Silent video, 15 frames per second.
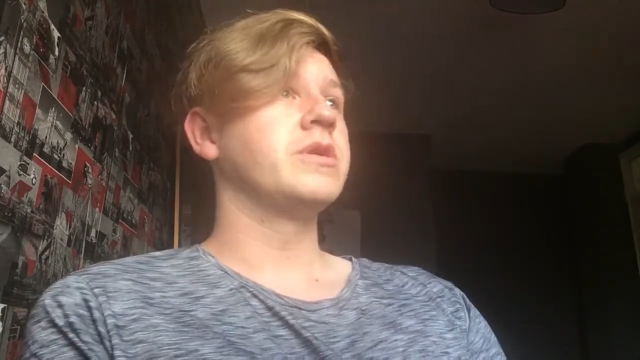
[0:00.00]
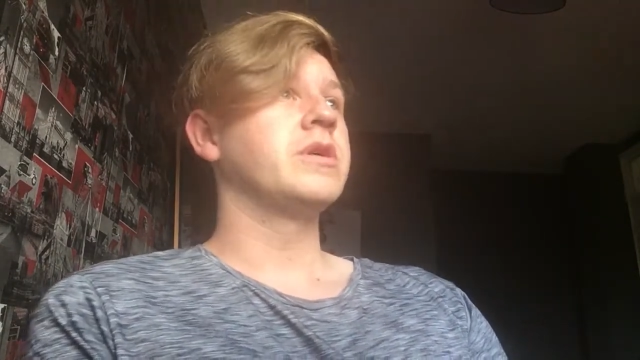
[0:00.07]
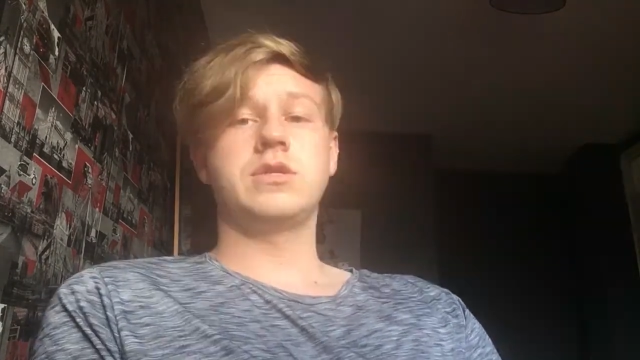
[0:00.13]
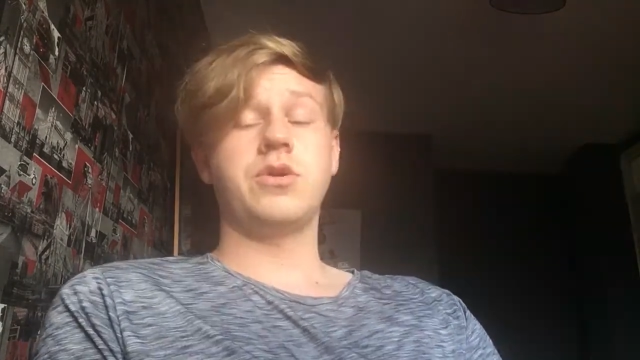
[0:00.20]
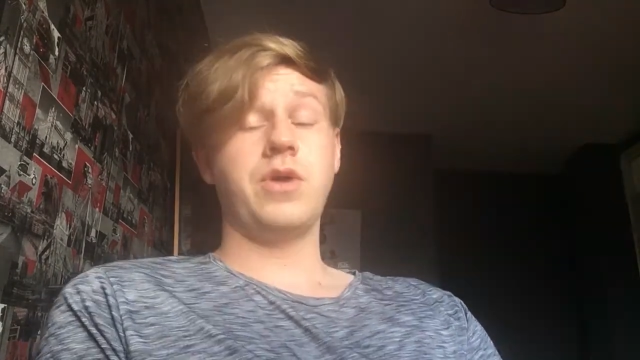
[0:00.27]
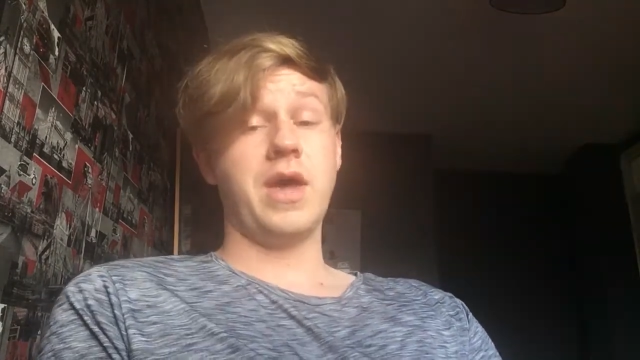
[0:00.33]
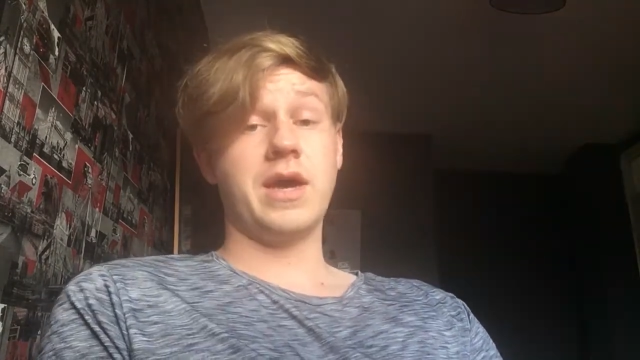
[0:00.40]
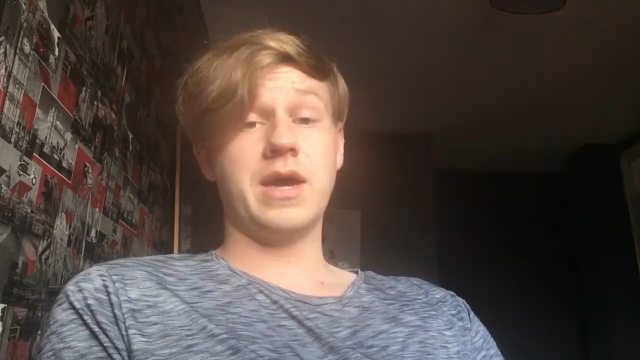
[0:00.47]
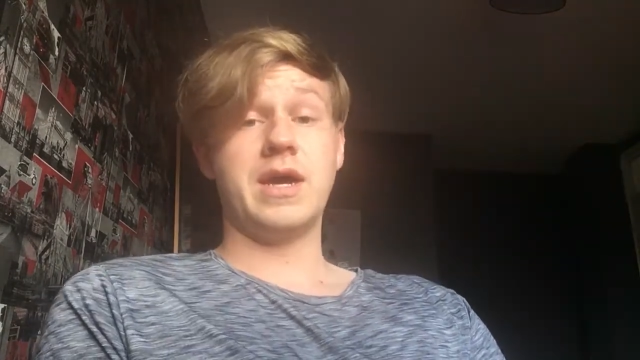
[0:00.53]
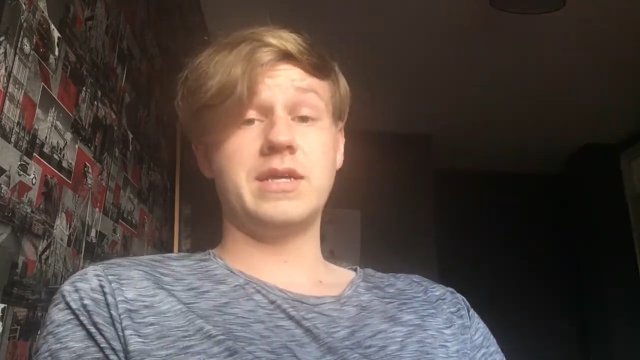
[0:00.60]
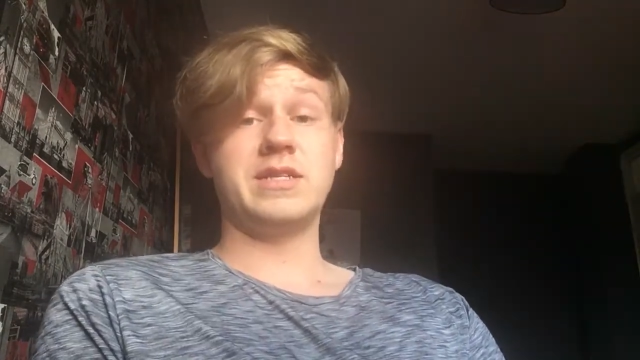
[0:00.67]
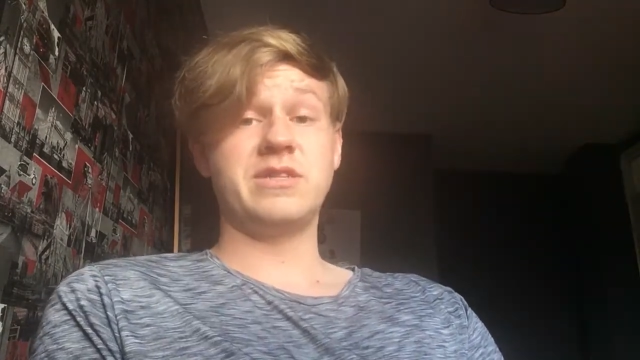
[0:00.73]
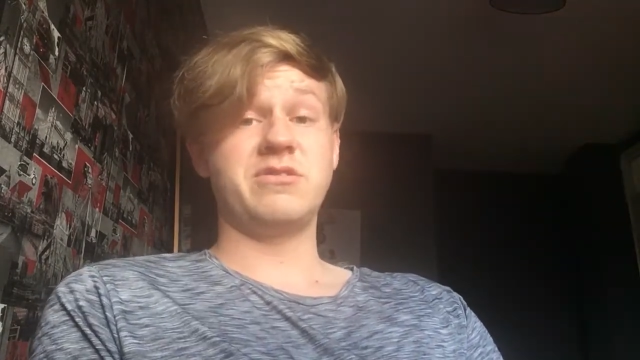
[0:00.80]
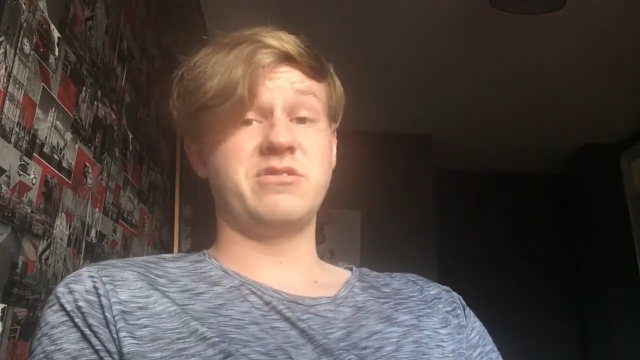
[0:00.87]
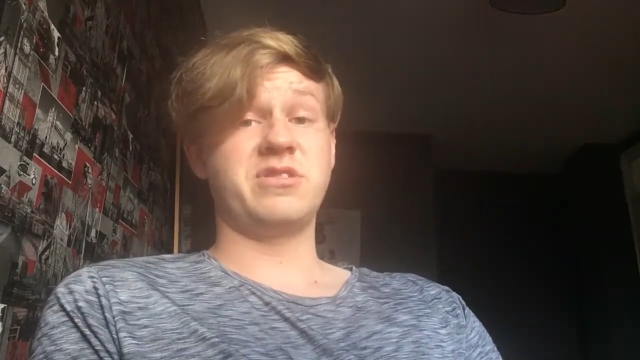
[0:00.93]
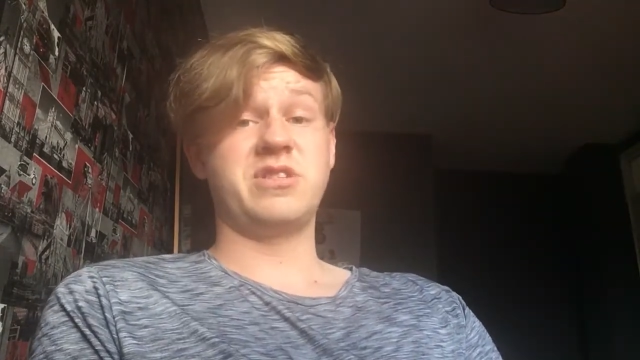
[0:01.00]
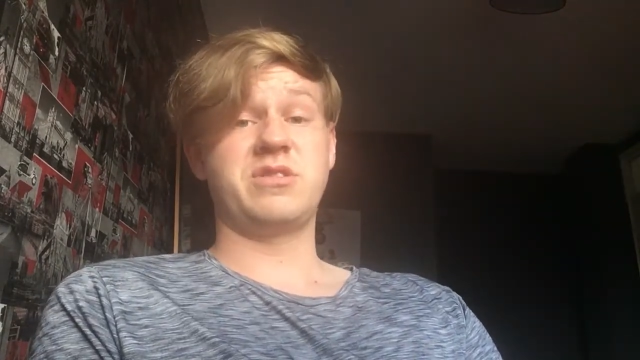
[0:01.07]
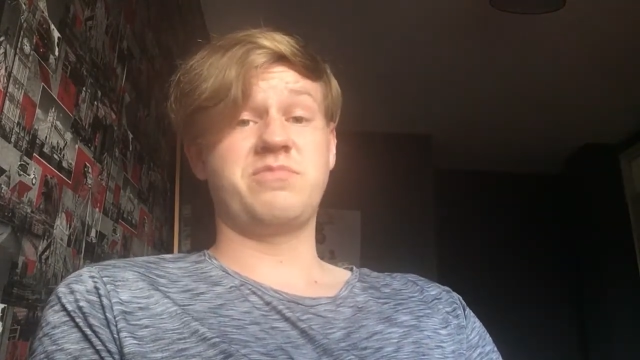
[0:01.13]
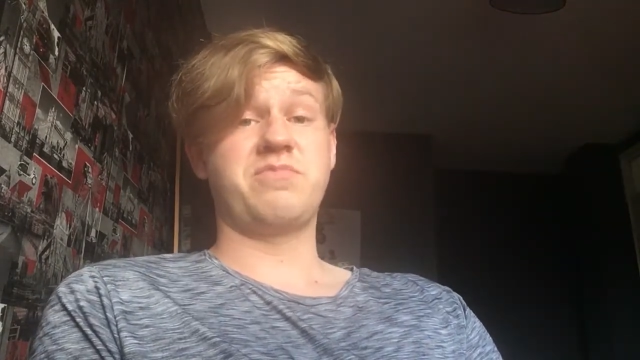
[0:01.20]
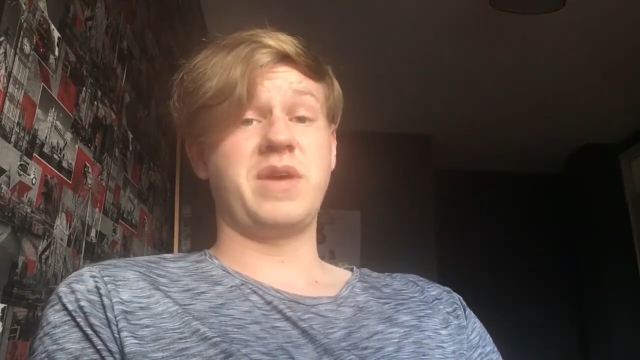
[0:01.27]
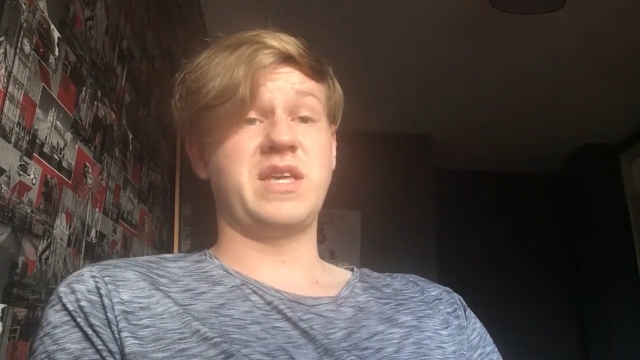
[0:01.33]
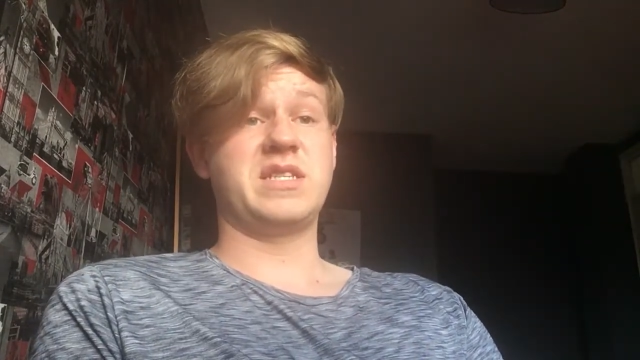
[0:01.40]
So yeah, guys, it was
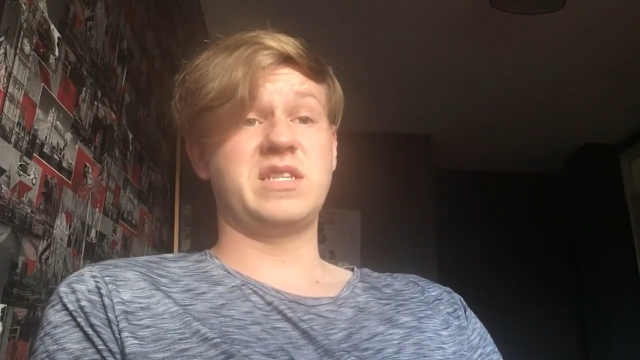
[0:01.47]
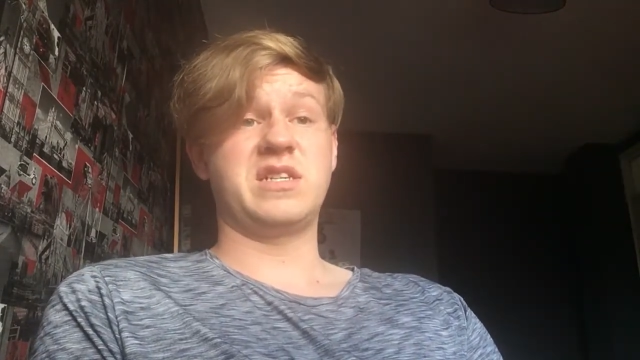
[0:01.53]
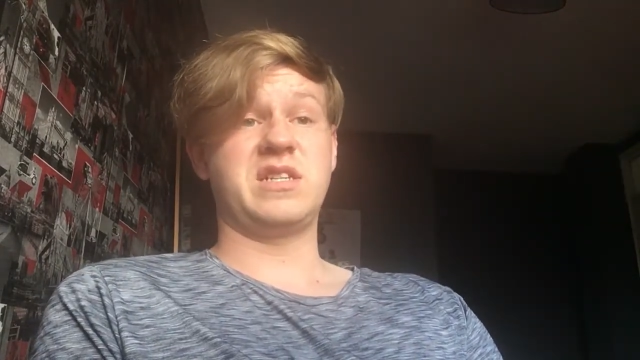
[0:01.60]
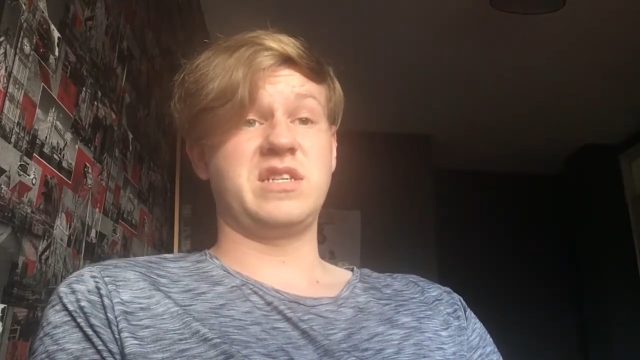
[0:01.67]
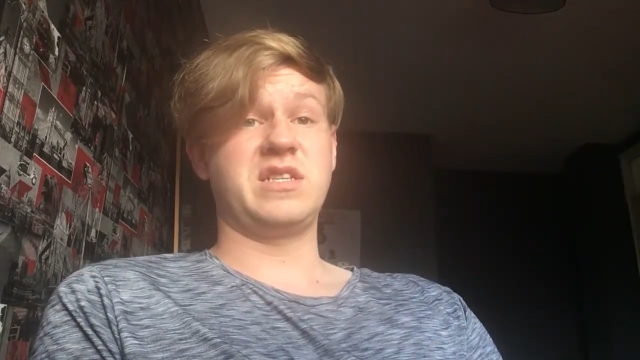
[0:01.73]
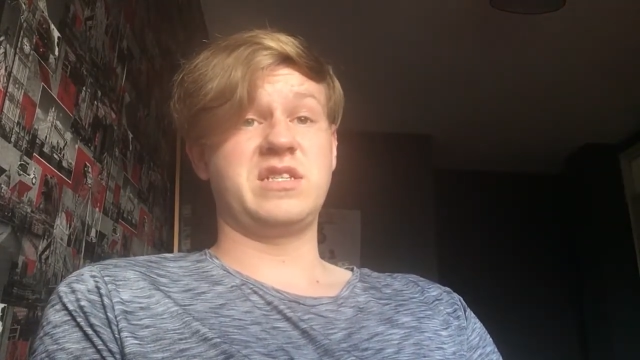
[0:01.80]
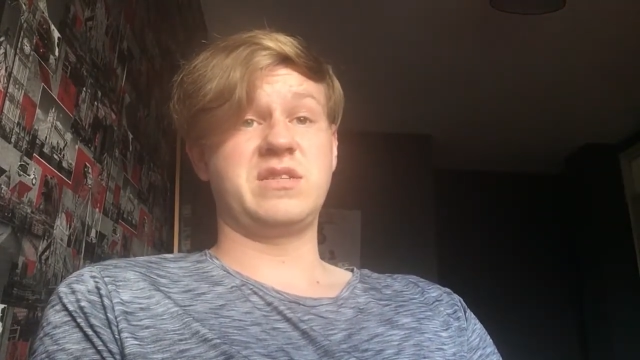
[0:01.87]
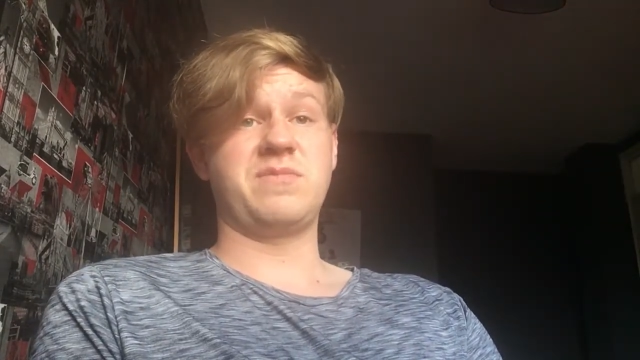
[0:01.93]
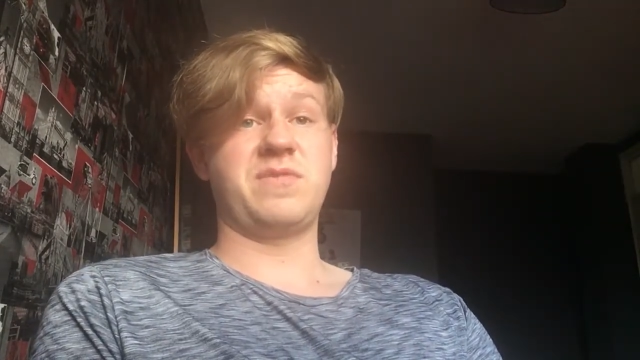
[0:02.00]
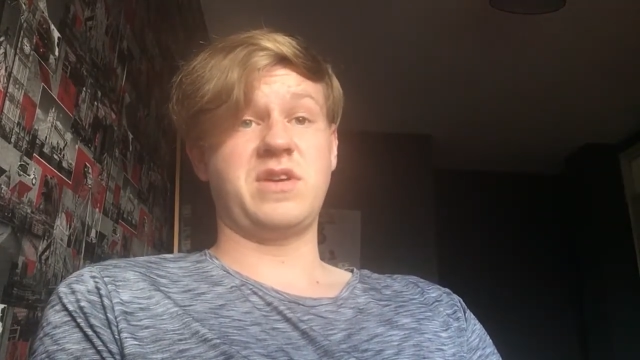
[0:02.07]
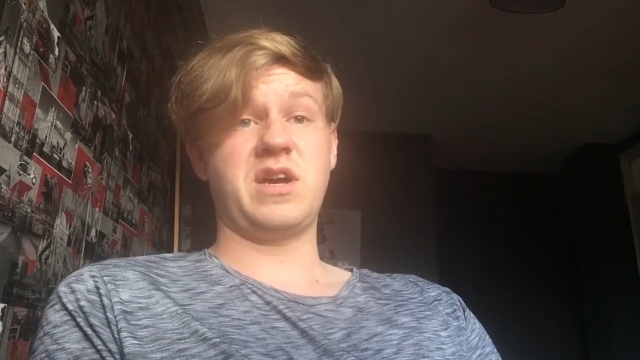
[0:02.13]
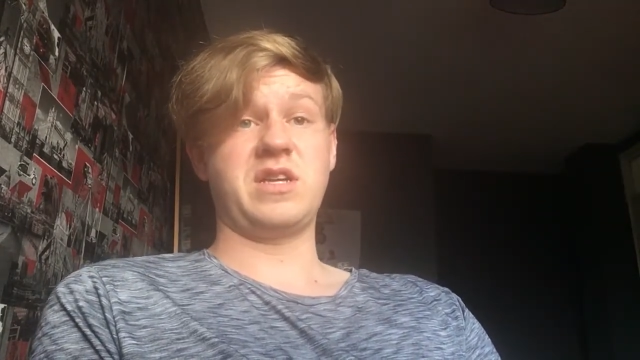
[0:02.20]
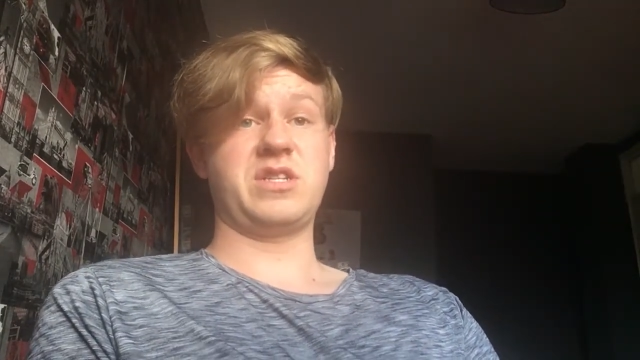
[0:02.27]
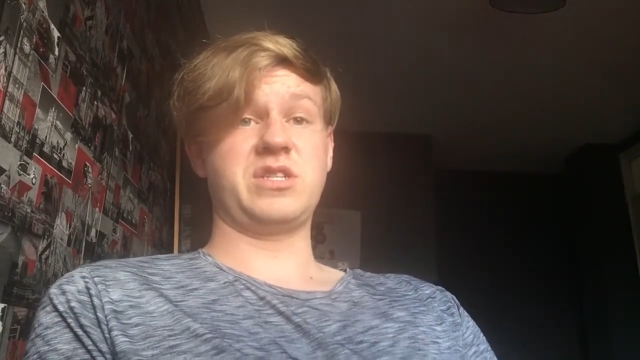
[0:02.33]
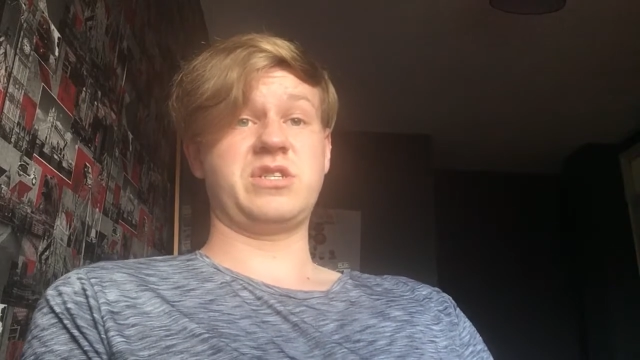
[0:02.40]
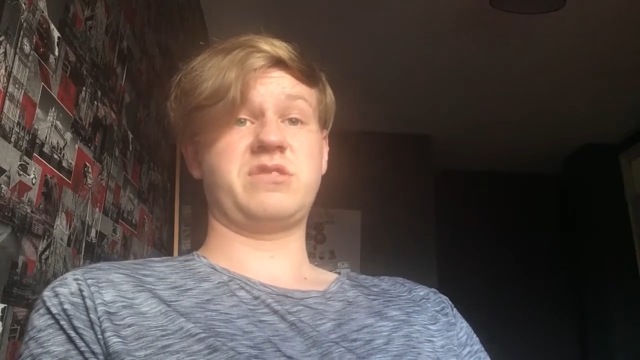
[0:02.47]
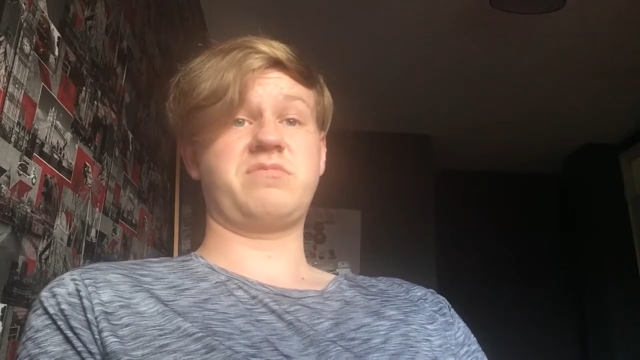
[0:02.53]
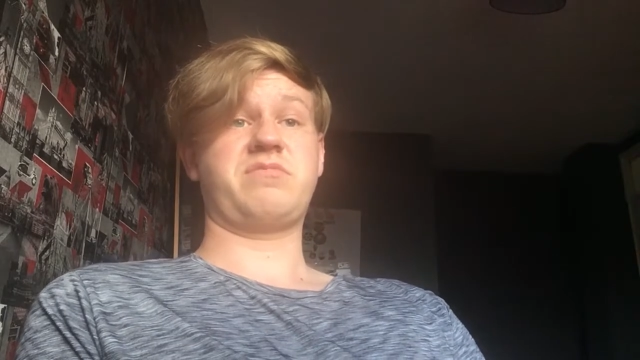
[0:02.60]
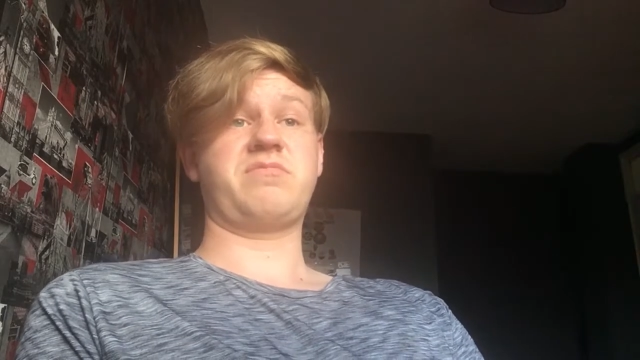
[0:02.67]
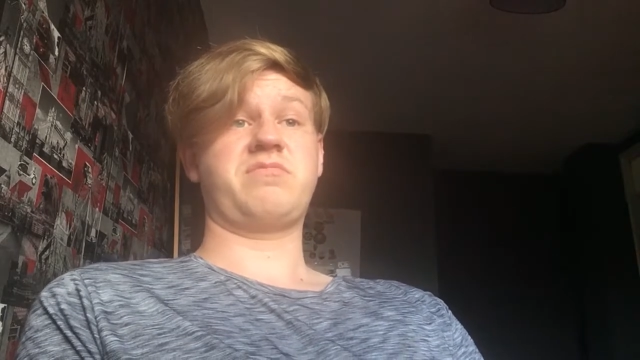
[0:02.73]
just basically something I just